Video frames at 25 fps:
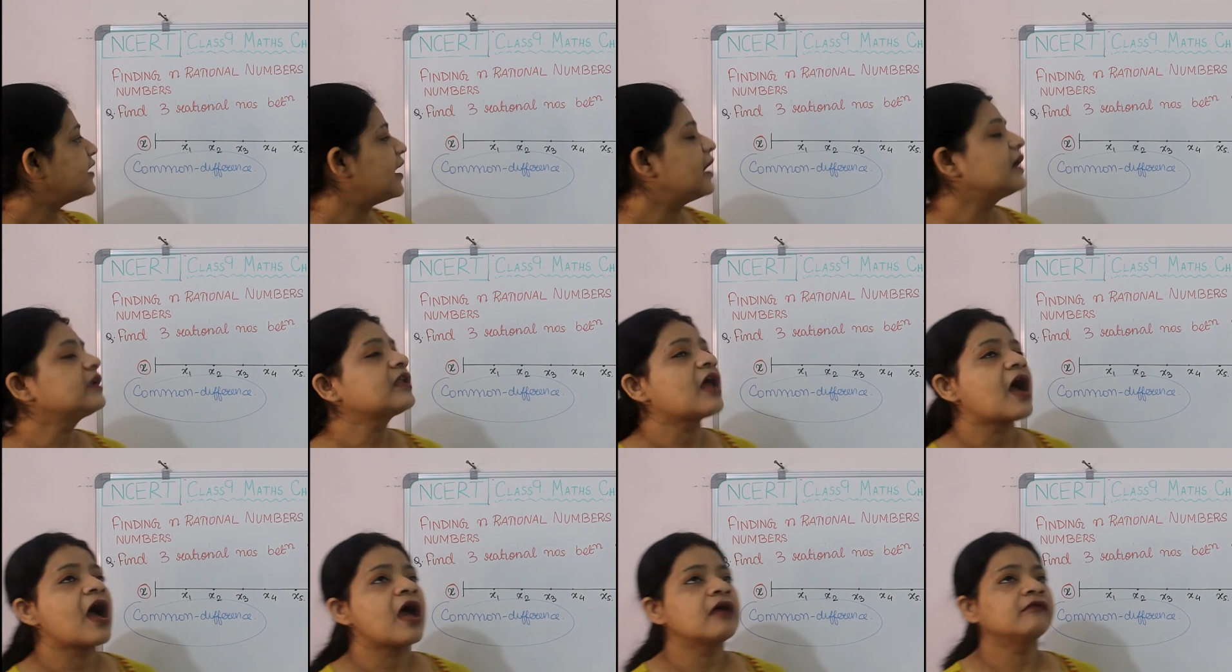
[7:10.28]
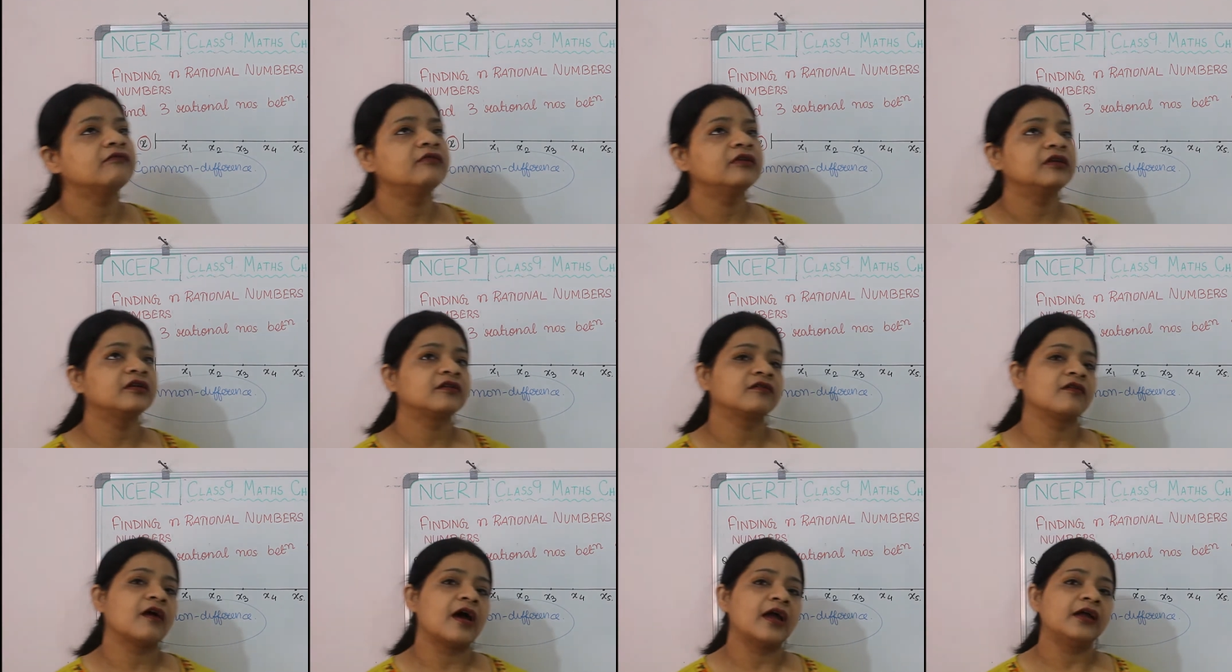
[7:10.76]
that I
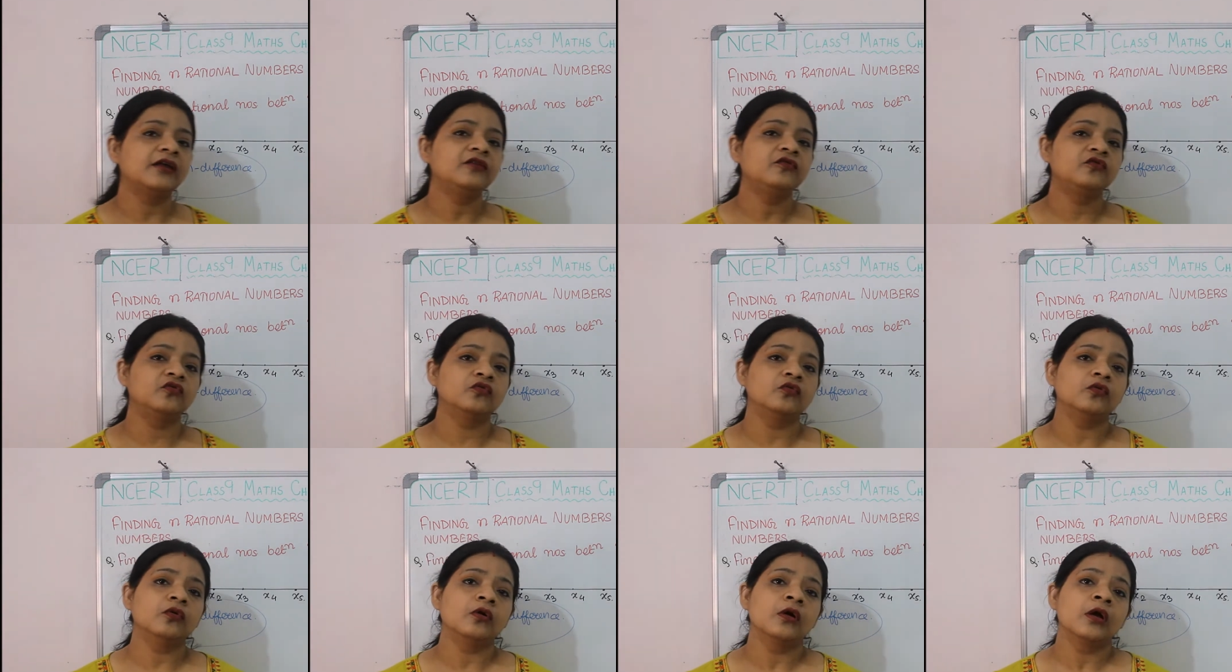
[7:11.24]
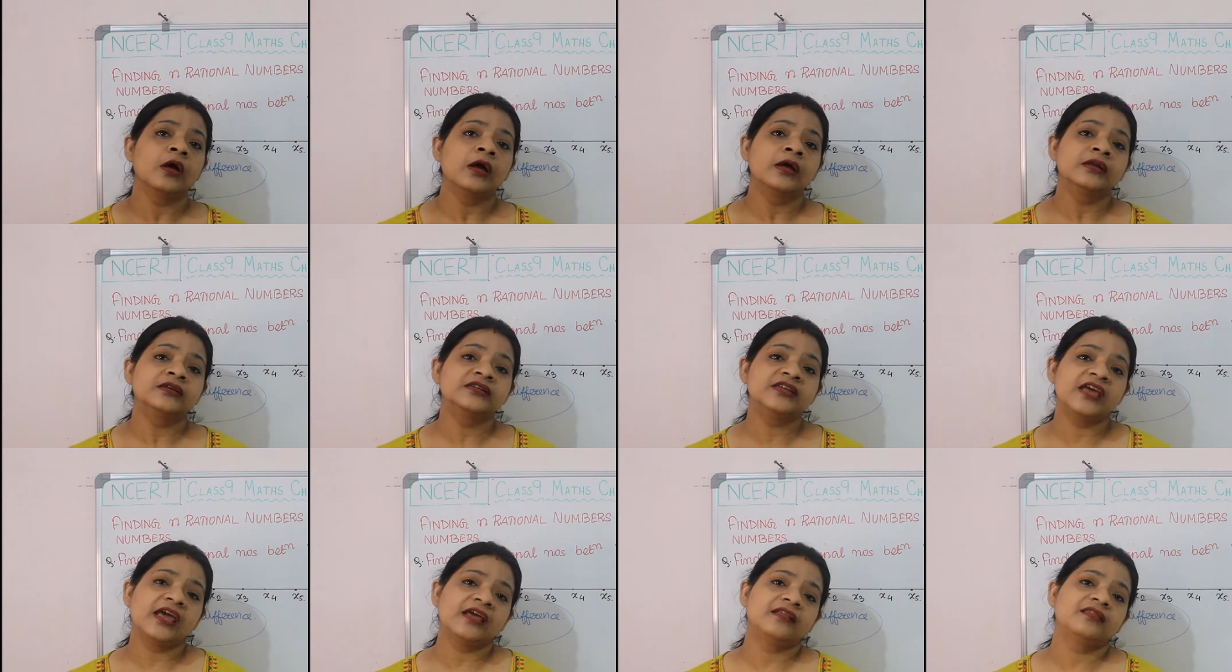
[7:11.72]
will try to
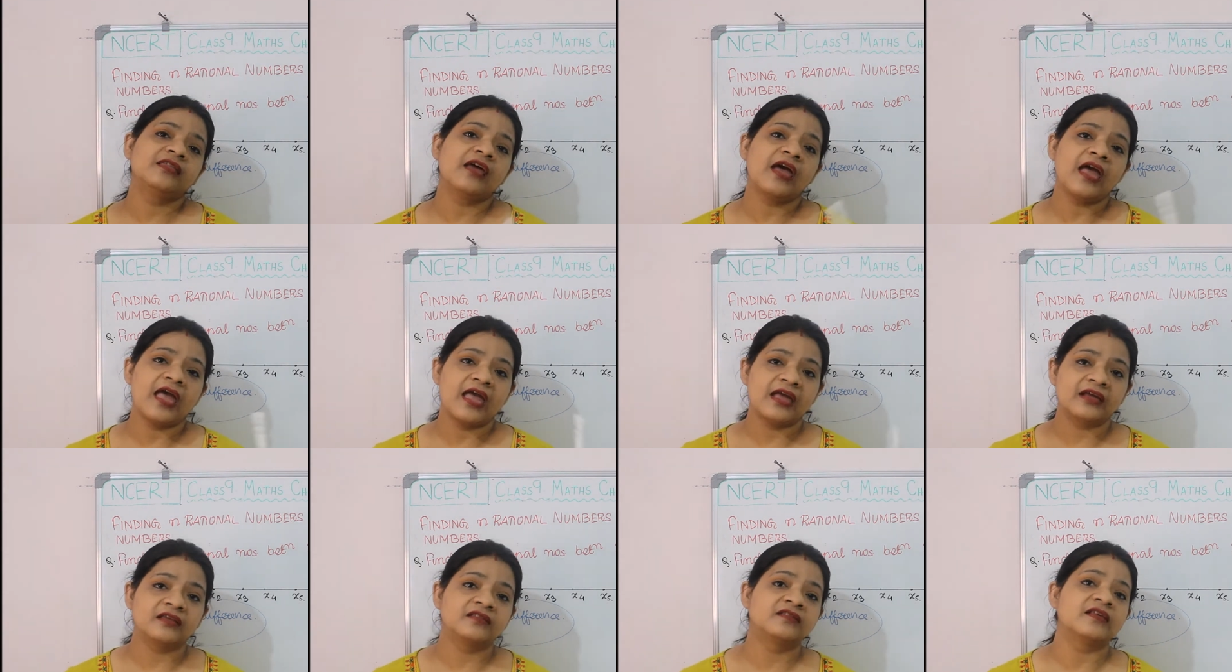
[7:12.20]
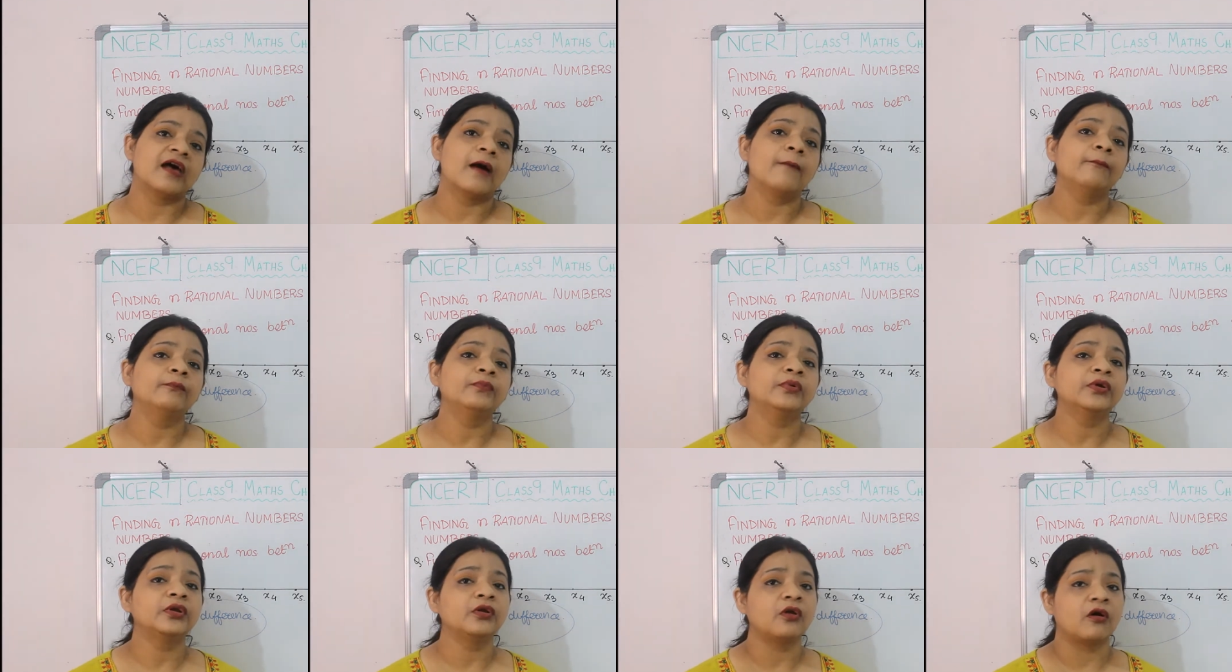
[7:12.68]
take the
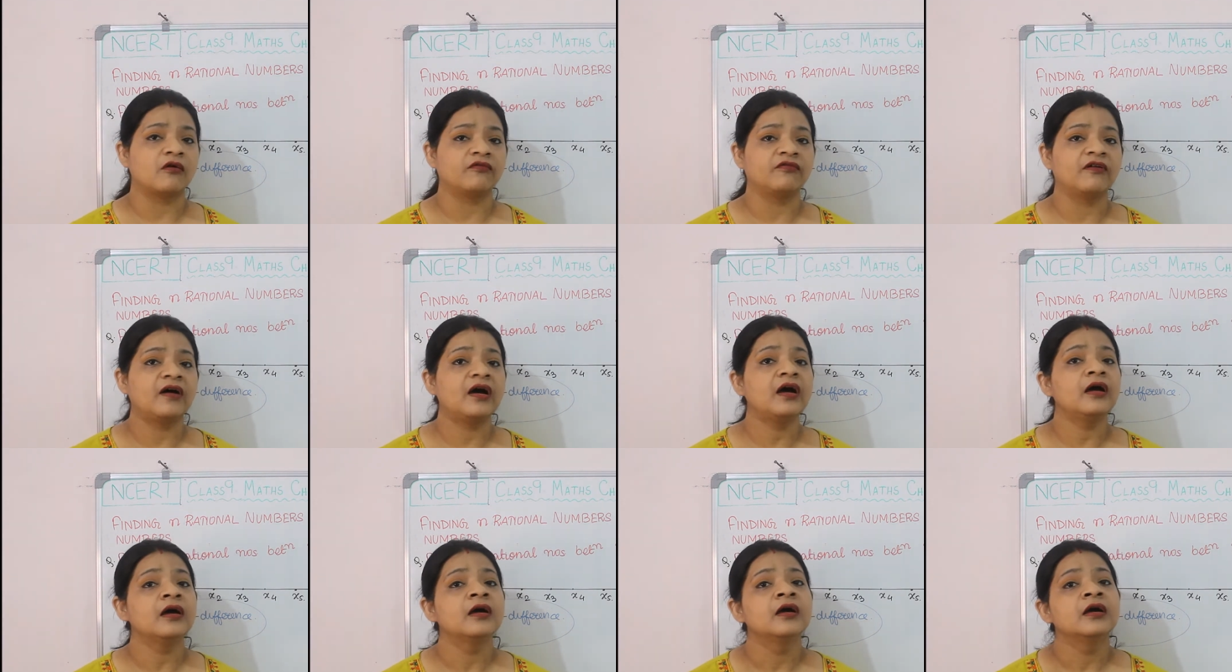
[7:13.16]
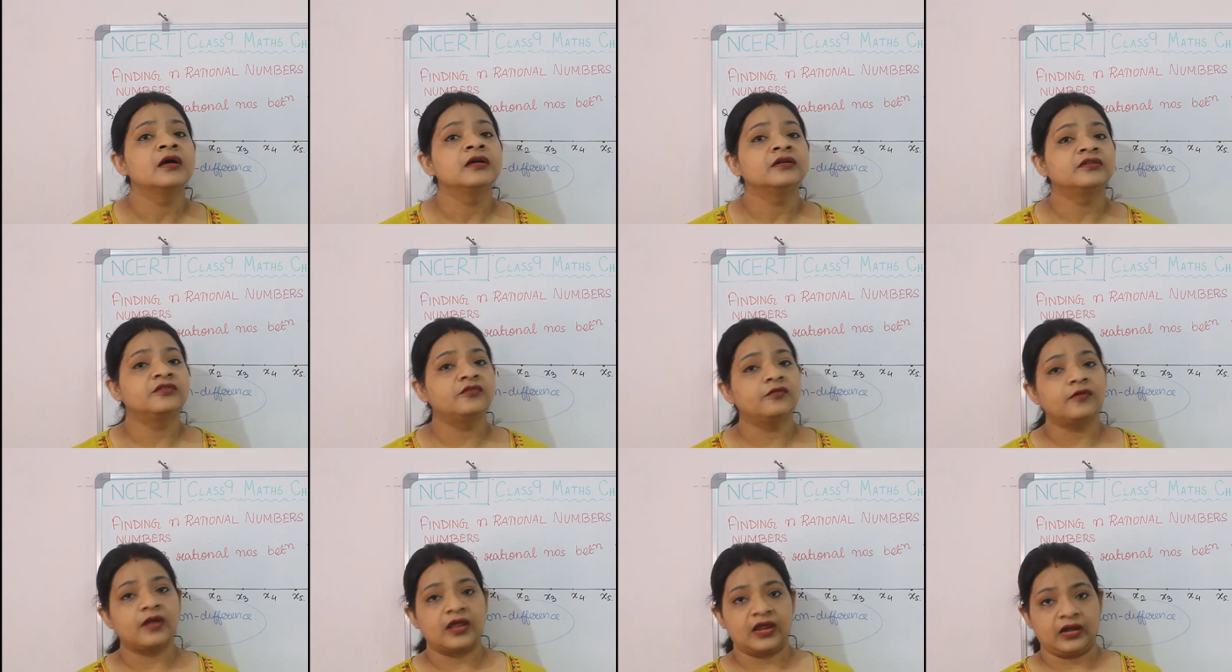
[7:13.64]
example of a
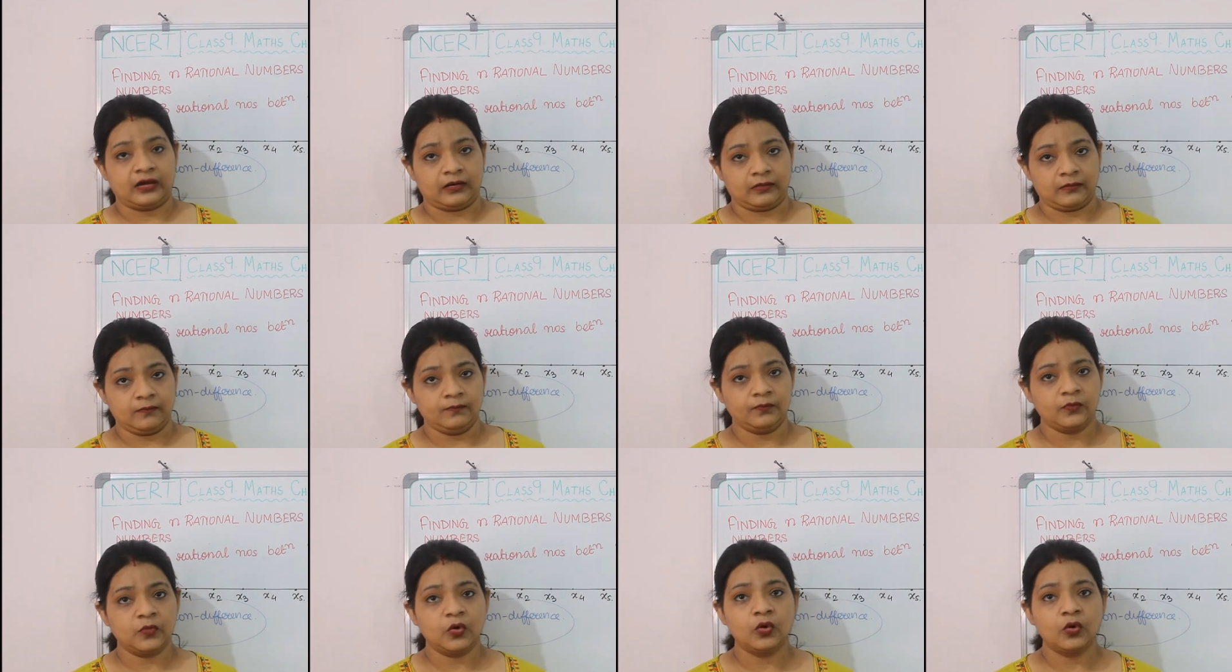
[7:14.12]
train.